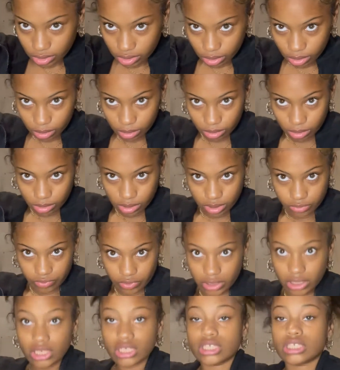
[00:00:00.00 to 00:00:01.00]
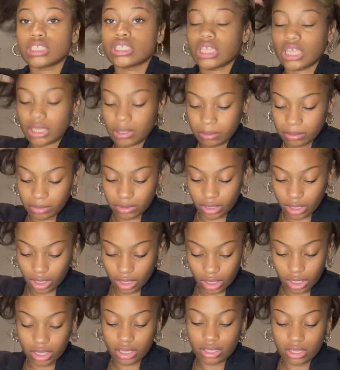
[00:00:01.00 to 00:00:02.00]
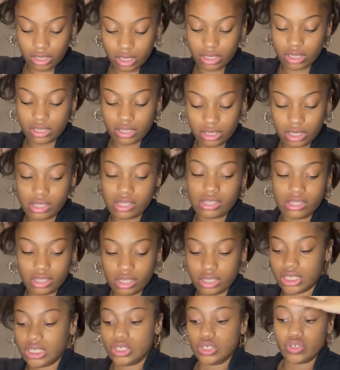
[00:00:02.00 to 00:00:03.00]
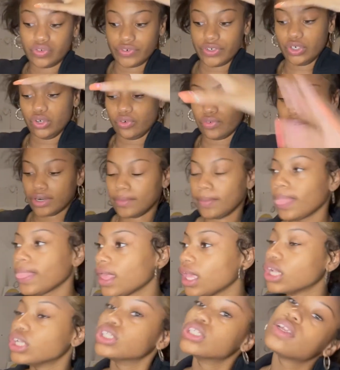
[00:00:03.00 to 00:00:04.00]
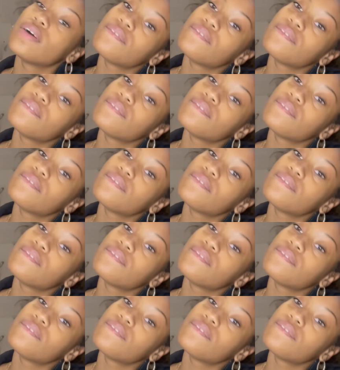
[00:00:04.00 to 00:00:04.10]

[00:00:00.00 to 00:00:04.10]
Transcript: so it's really the same thing over and over. So